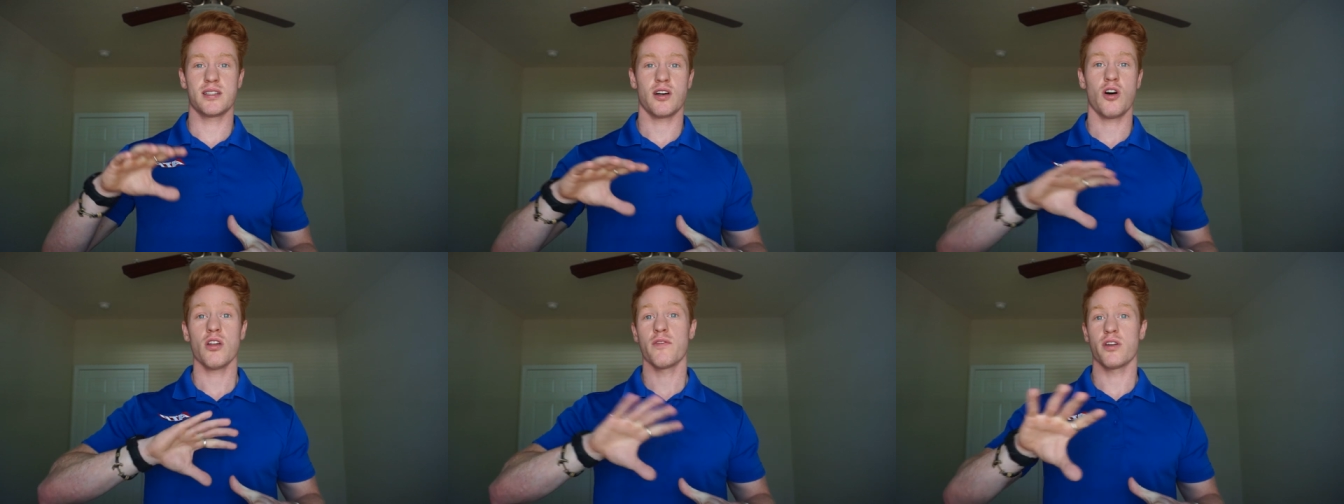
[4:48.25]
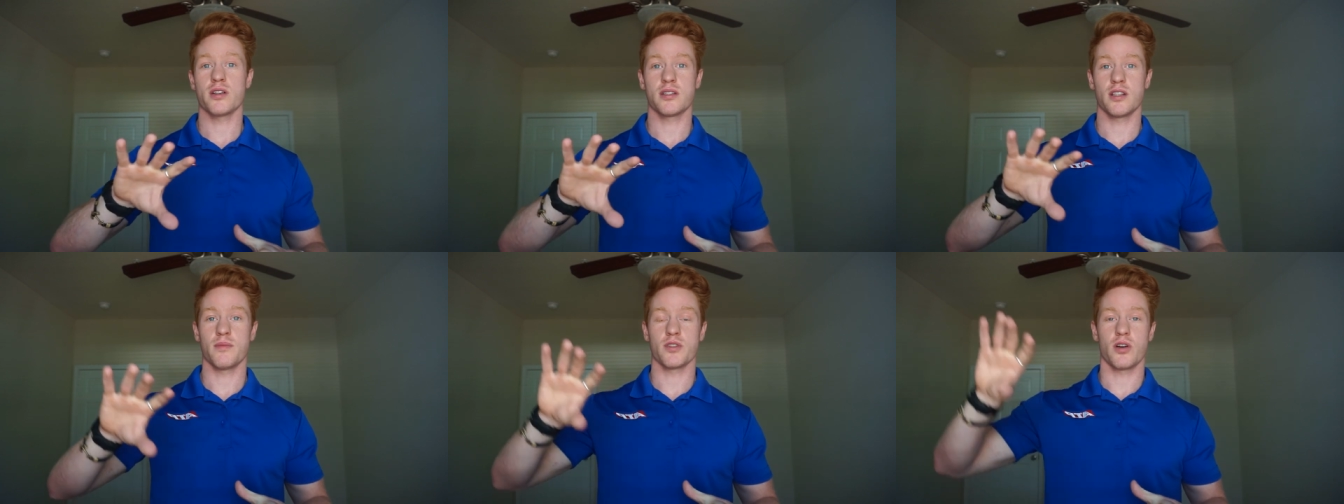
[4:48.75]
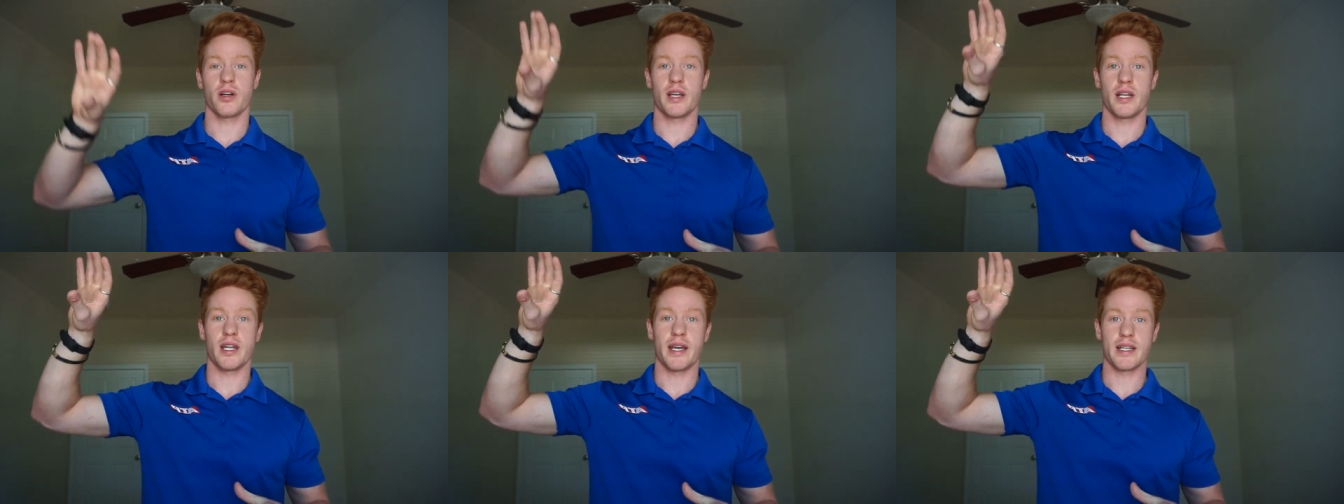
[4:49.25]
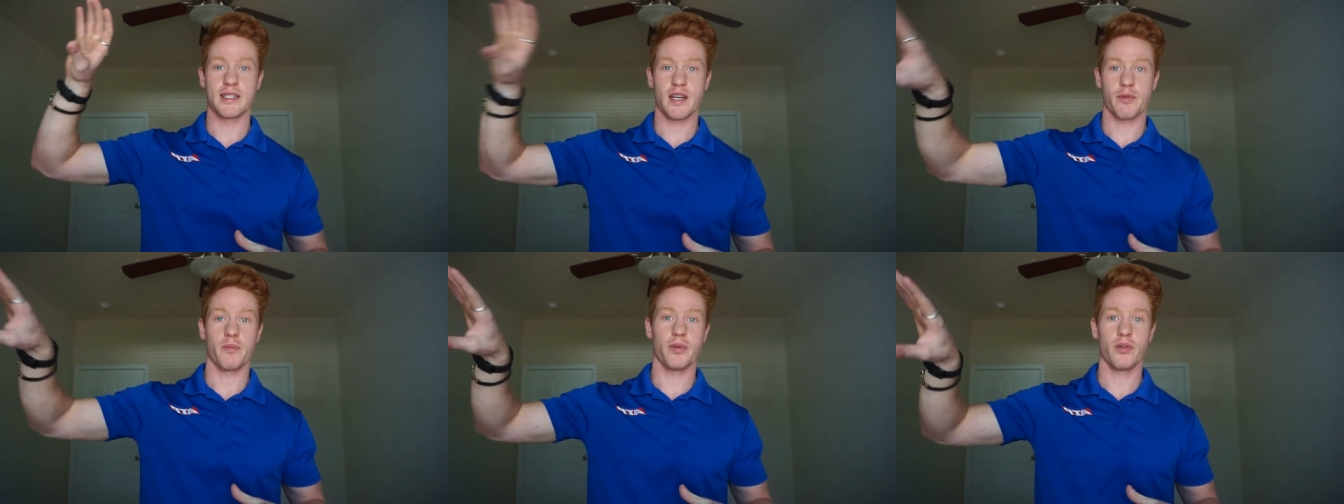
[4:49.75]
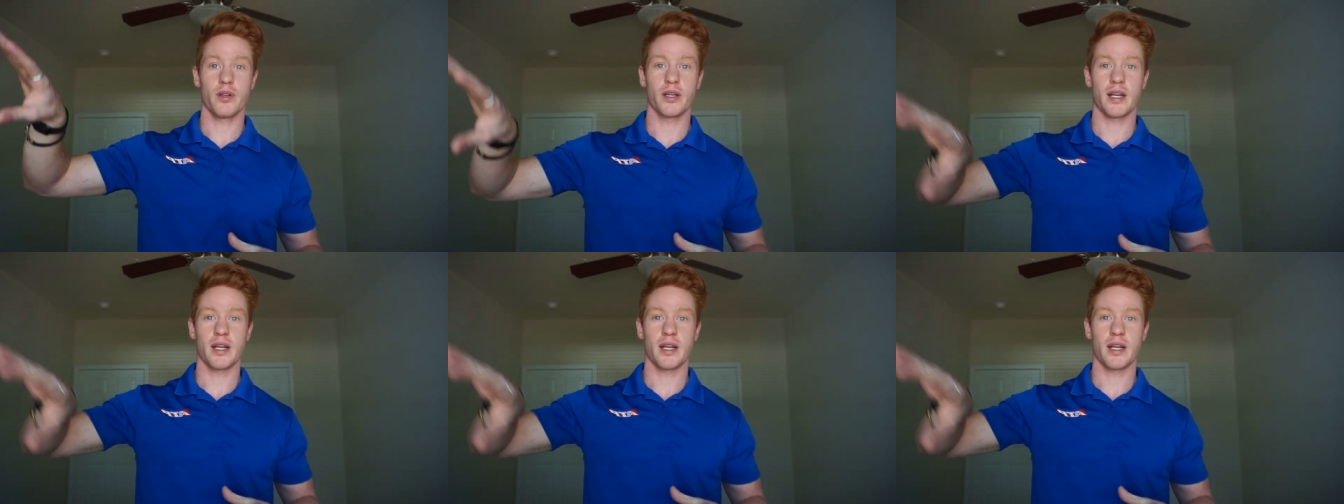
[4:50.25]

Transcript: all of our sims are in a separate building,